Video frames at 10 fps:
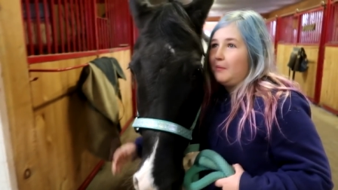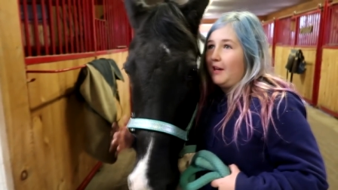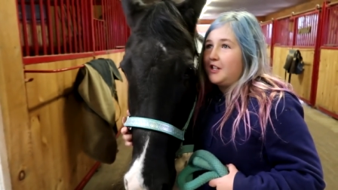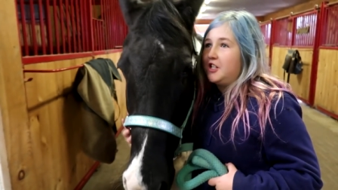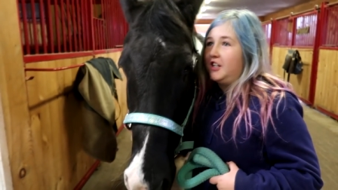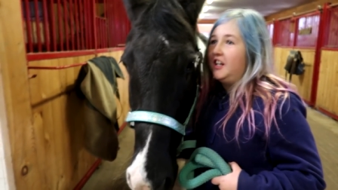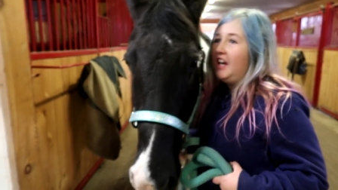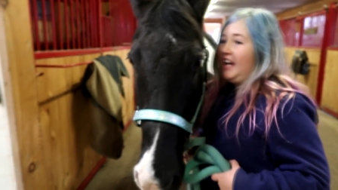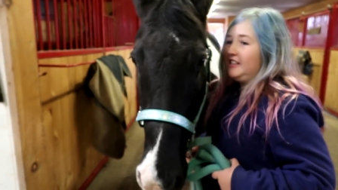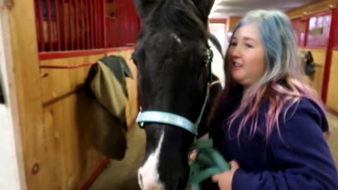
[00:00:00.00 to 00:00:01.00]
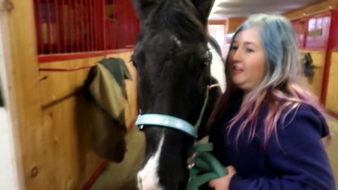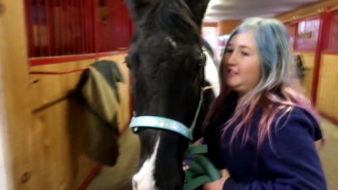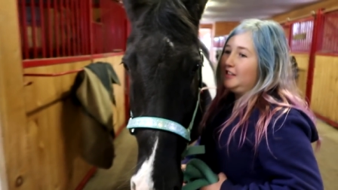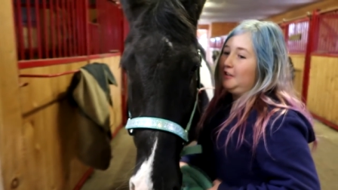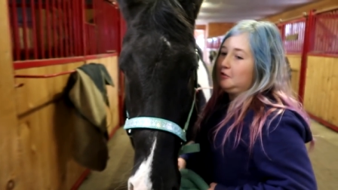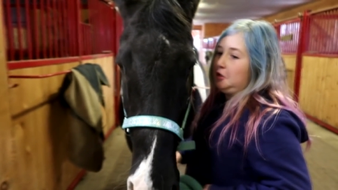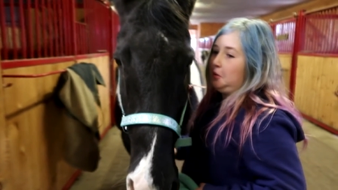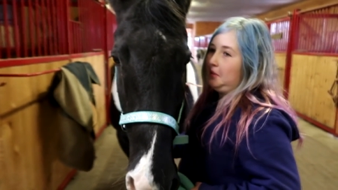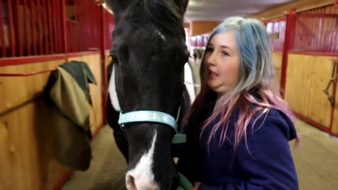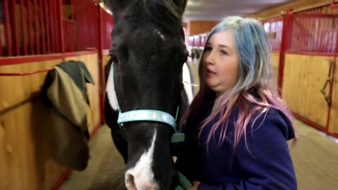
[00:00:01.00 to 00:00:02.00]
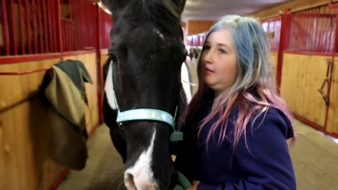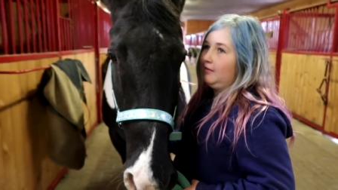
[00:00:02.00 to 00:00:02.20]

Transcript: be patient. As long as you don't do me.